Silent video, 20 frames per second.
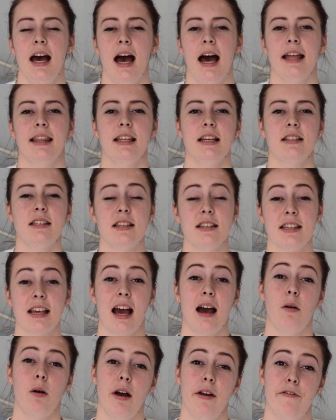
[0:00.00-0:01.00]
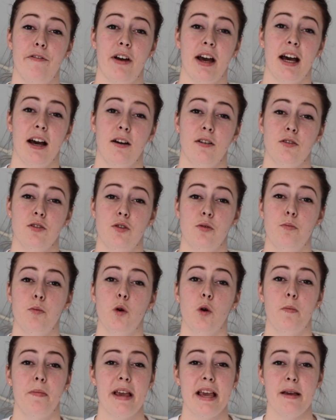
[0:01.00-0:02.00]
And this is how I found
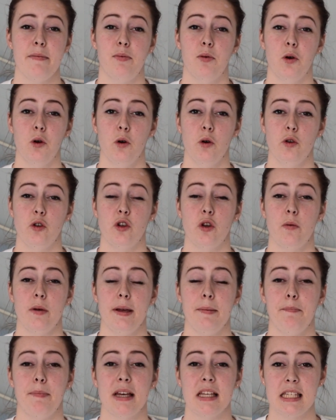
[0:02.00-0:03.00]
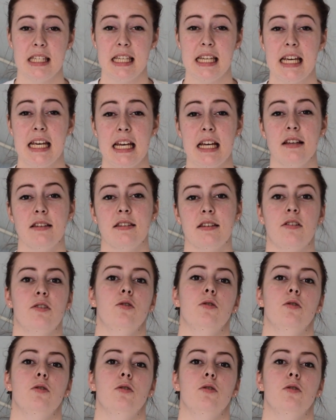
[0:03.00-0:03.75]
more people doing business